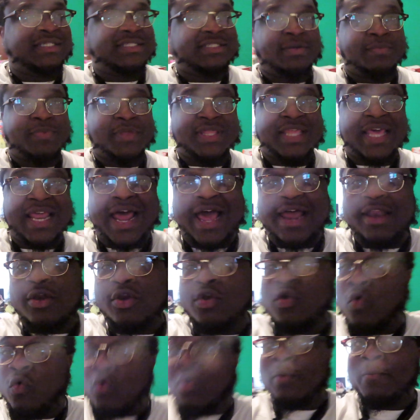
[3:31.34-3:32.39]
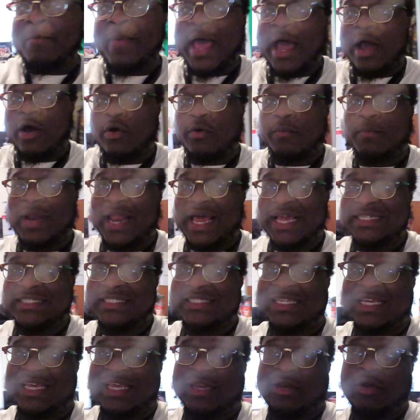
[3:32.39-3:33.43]
it's something that I knew about, but I
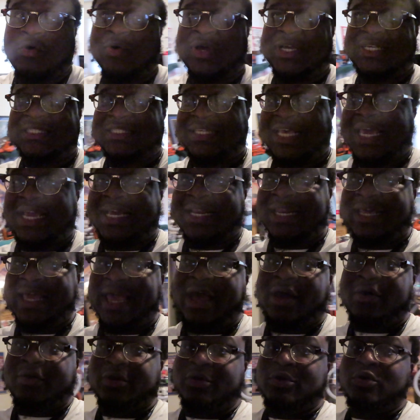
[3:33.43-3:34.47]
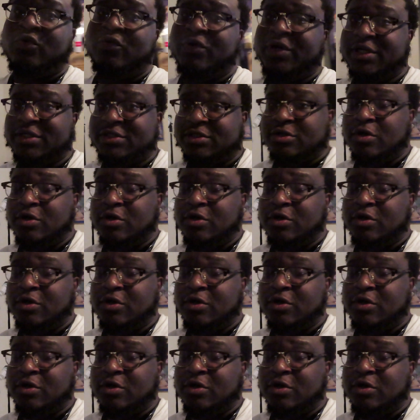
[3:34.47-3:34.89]
just didn't know exactly how to do it.